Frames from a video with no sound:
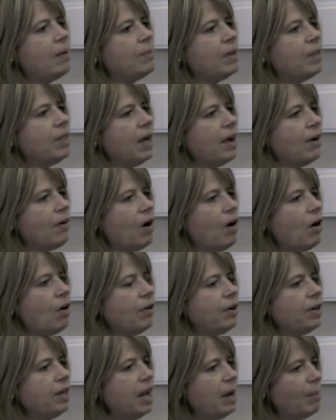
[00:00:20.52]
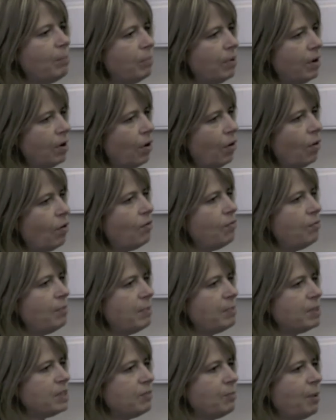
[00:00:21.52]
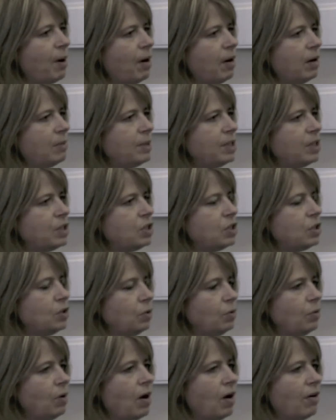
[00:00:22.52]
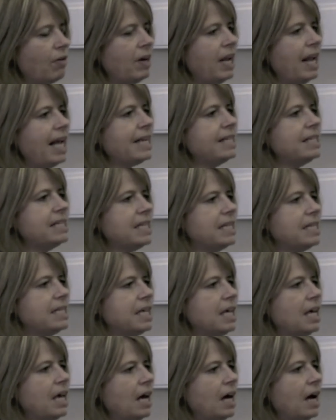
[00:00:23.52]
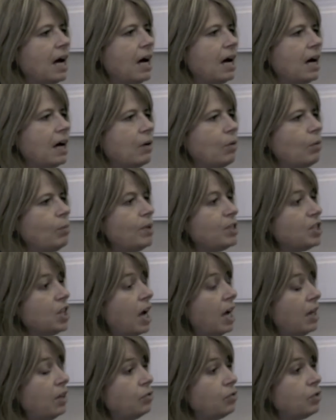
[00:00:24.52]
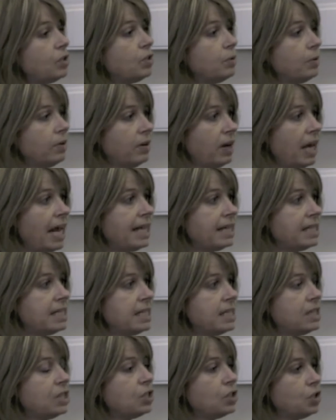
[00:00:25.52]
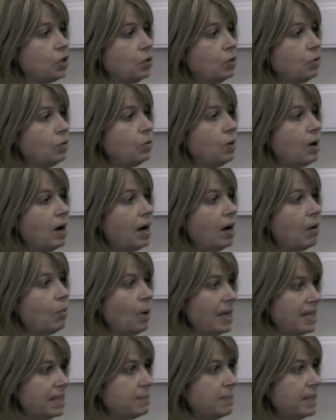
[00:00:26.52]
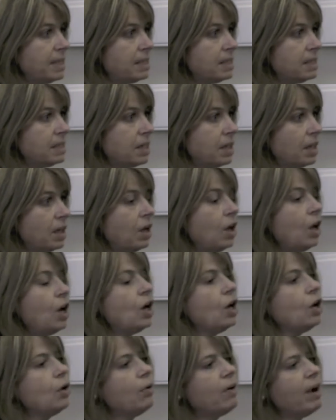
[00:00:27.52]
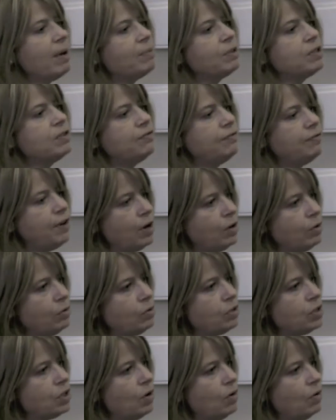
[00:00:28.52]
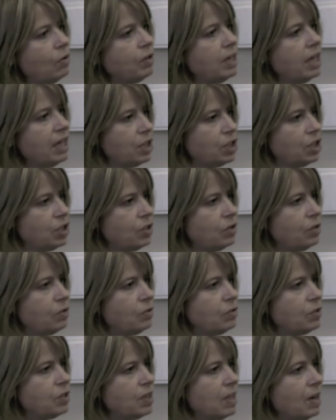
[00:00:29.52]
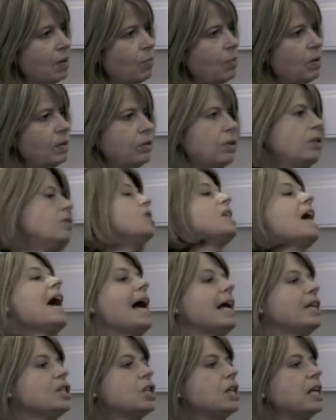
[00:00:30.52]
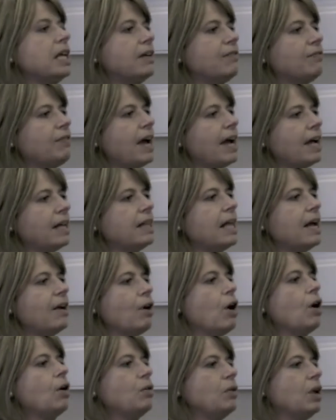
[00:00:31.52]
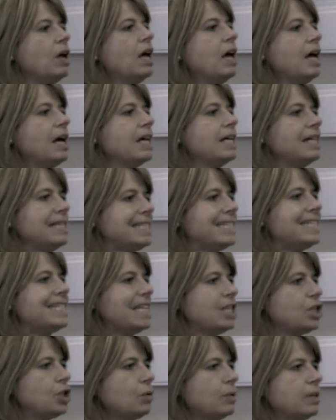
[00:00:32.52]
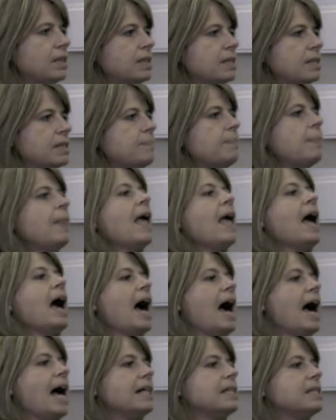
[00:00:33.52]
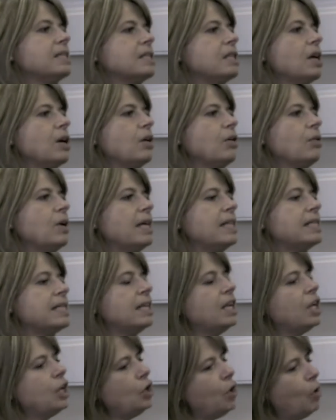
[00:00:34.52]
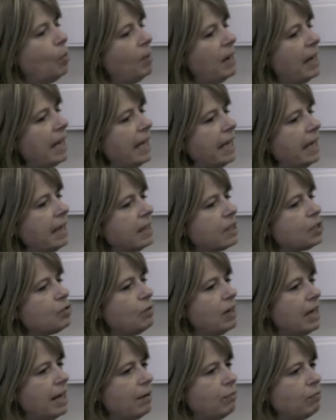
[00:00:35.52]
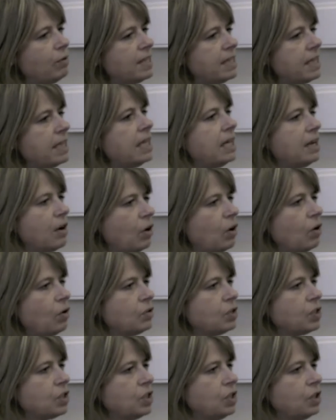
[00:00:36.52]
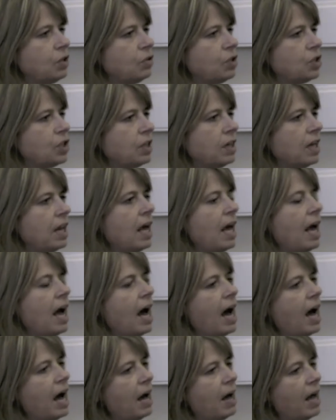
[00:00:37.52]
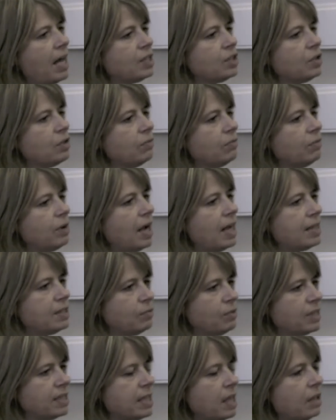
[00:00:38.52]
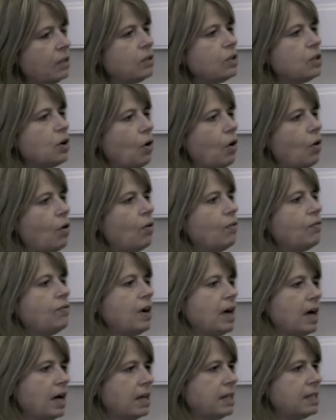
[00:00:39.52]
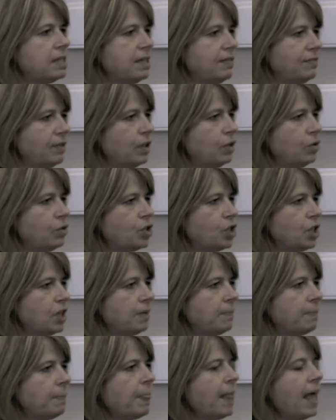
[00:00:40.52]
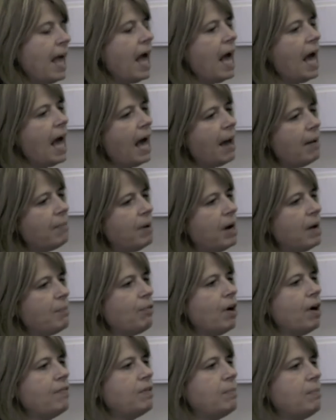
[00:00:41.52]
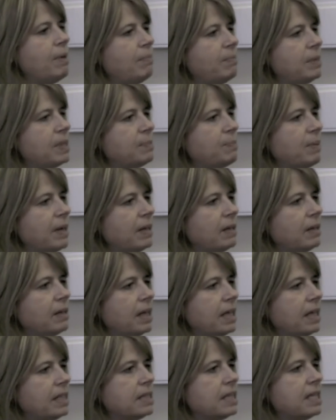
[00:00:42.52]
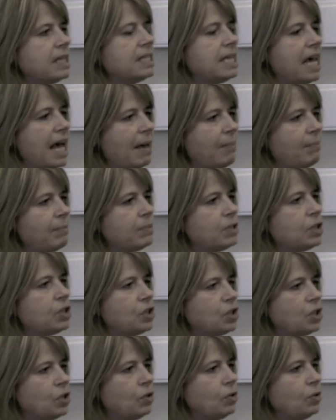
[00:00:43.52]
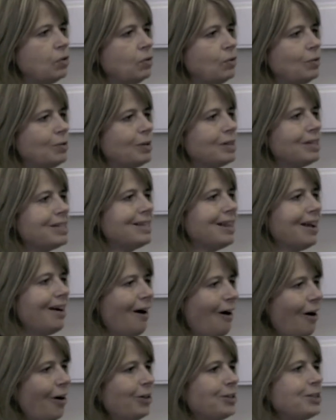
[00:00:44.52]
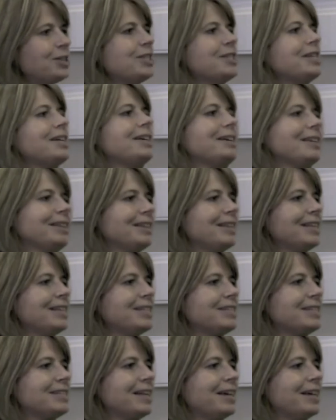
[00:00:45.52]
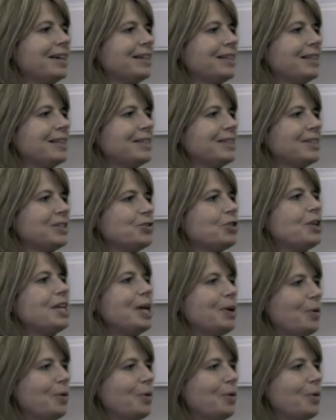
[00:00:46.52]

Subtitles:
there are a number of members of Parliament who are elected, almost 100 who are elected to Westminster, who are able to vote on issues that will not actually affect their own constituents. And so it's an anomaly that's really arisen in our constitution as a result of devolution. And my private member's bill is an attempt to answer this tricky